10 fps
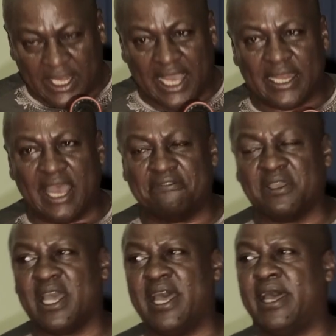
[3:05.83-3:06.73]
that
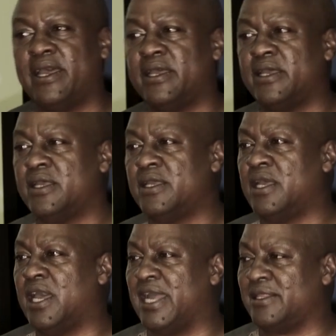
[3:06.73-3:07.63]
Africa
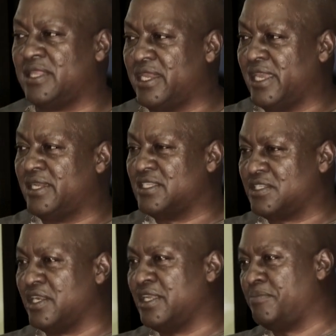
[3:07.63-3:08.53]
had three
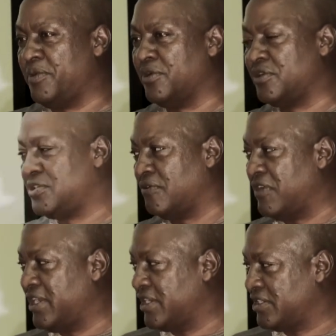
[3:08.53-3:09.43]
distinct periods
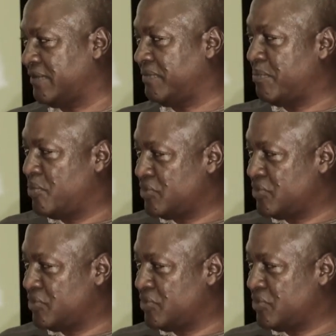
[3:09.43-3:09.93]
of leadership. The